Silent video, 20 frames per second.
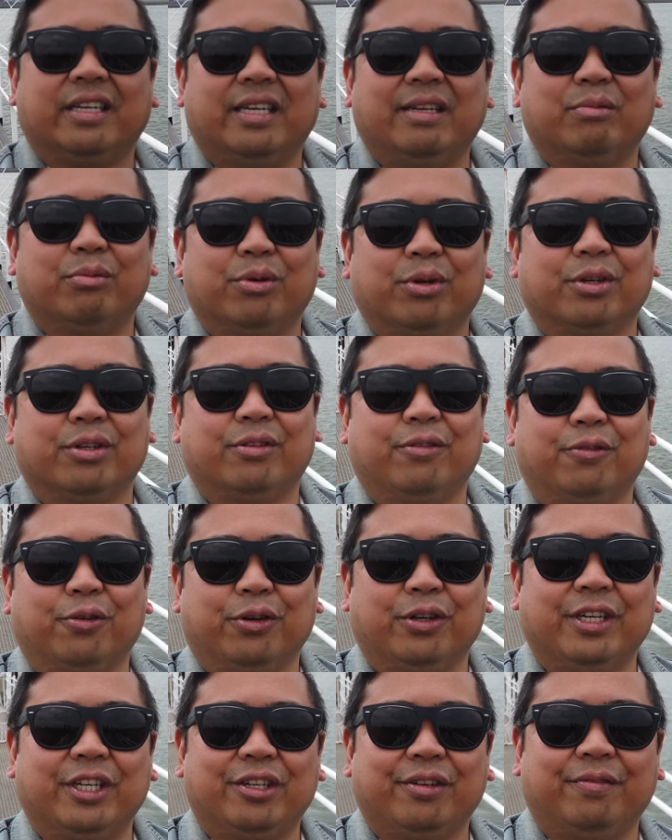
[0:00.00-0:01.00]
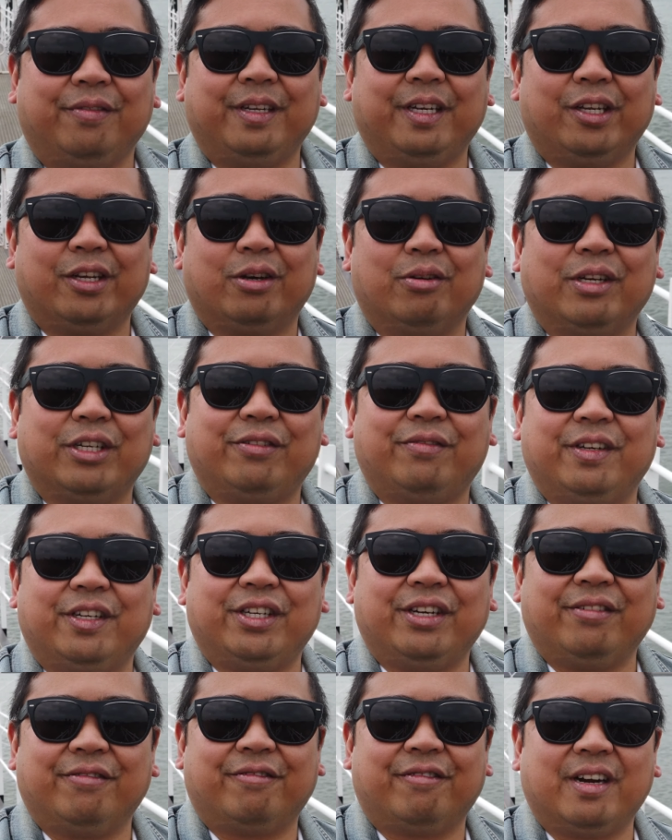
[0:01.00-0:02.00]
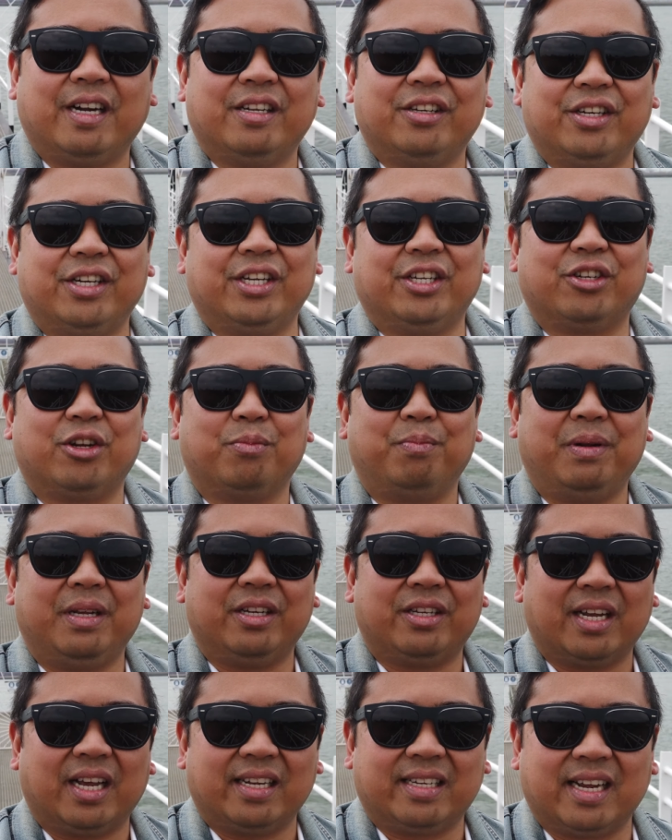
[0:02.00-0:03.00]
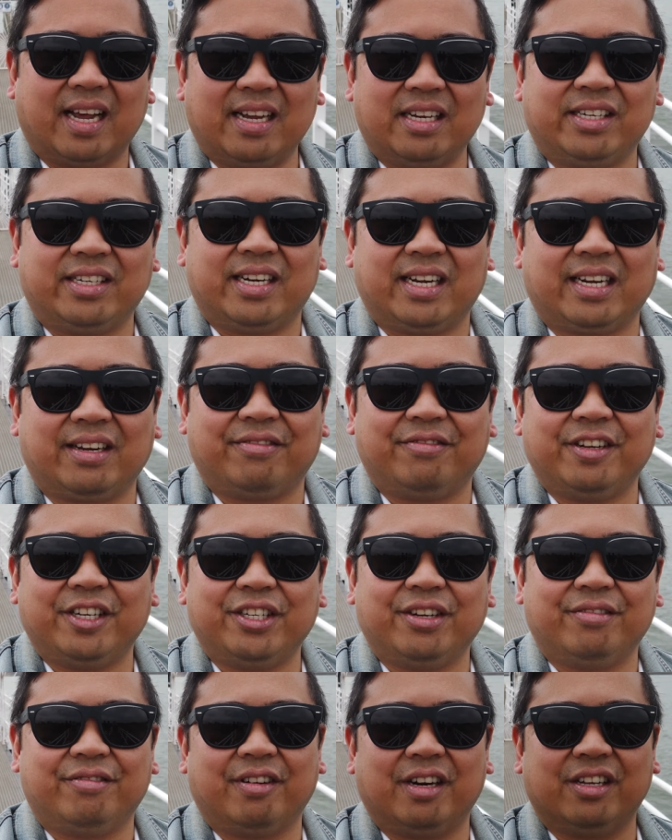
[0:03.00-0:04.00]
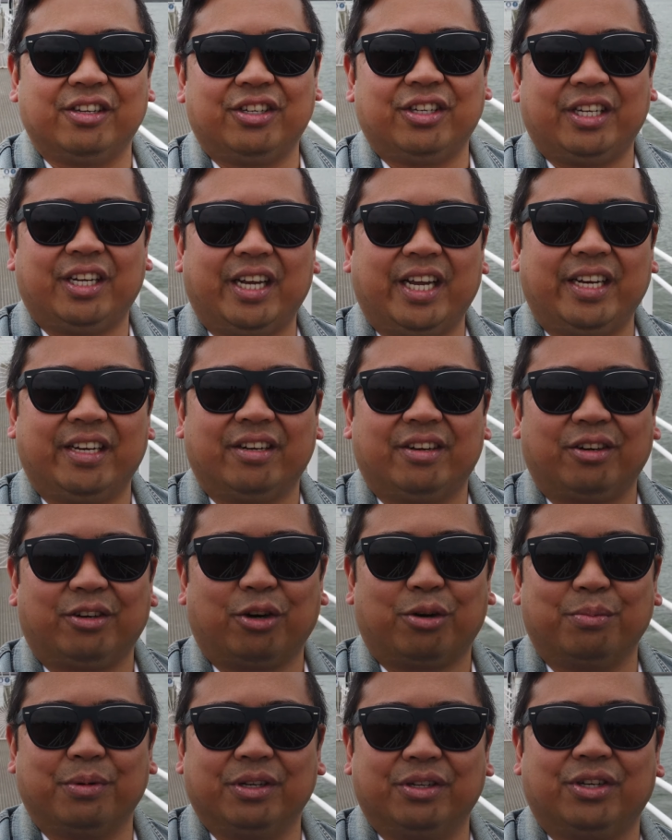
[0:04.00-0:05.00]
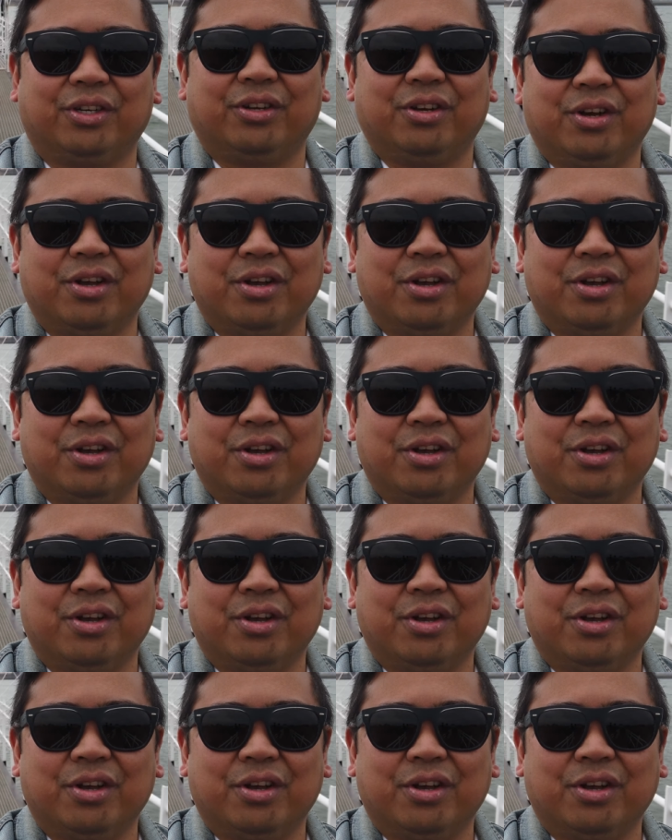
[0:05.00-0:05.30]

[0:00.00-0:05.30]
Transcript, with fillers: keyword for this video is Fishin' Frenzy, so please add hashtag Fishin' Frenzy in the comments